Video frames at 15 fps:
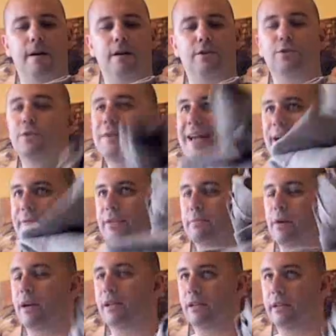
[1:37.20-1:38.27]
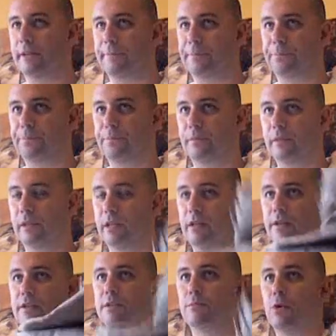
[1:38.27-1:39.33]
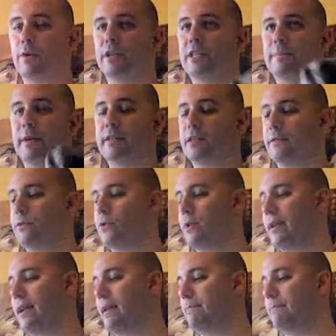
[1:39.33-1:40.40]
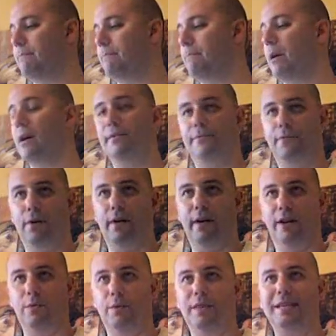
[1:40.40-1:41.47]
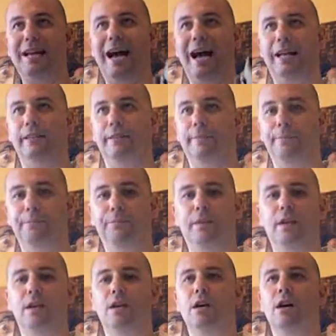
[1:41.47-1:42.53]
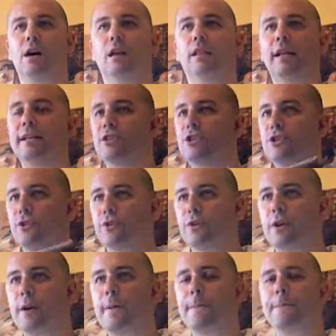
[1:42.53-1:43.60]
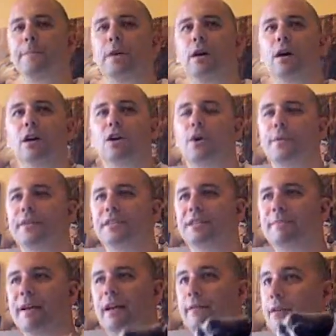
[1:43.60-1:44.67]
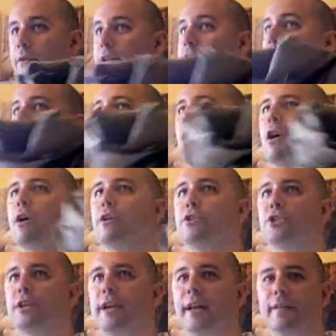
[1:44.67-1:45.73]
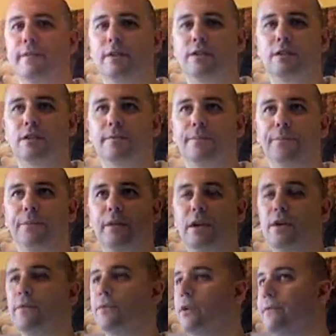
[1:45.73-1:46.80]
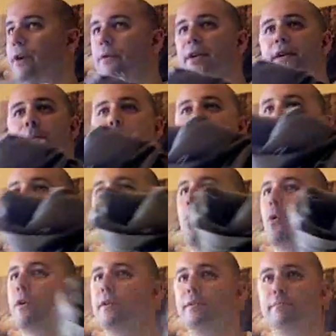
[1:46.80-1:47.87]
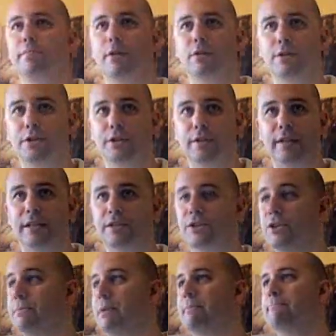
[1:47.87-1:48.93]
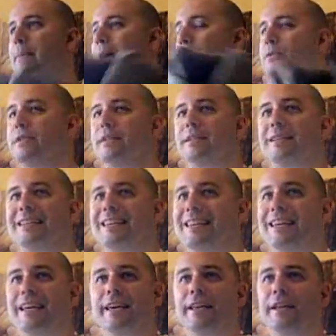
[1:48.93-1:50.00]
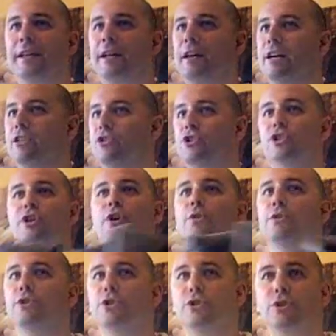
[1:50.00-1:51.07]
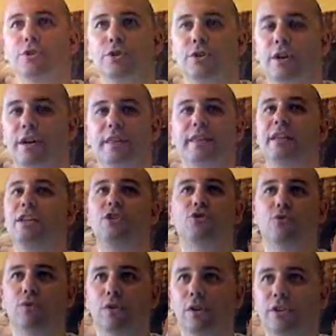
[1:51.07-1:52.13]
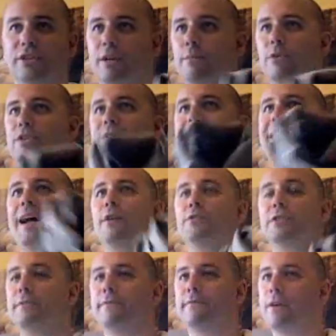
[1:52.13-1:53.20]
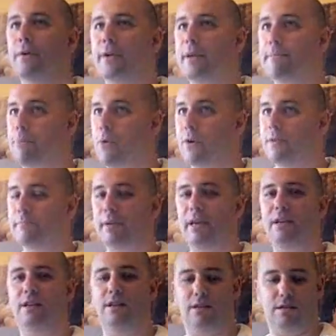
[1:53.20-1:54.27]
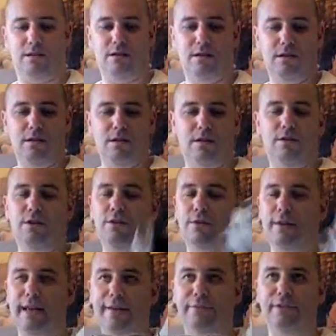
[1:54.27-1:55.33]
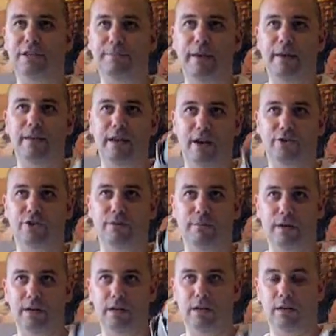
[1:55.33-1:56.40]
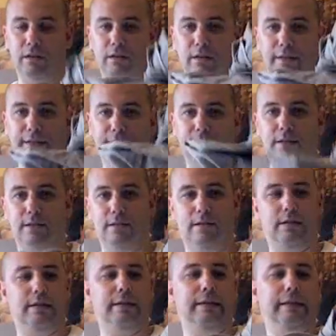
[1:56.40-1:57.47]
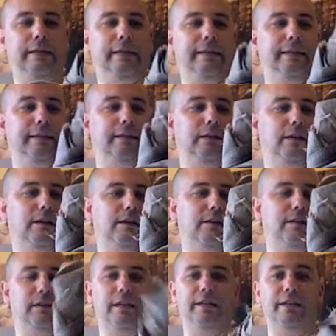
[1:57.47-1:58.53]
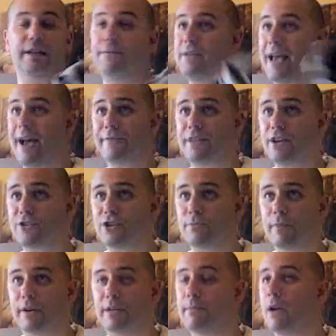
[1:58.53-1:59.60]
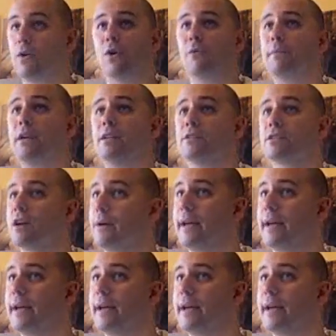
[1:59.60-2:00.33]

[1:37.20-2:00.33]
You don't have to buy linen. Linen is more expensive. You can get by fine with cotton. Unless you're going to make a very large canvas for a very important person that's going to be mounted in a church, a cathedral, someone's house, a very important painting, you don't have to spend the extra money on this linen. If you have the extra money, by all means, go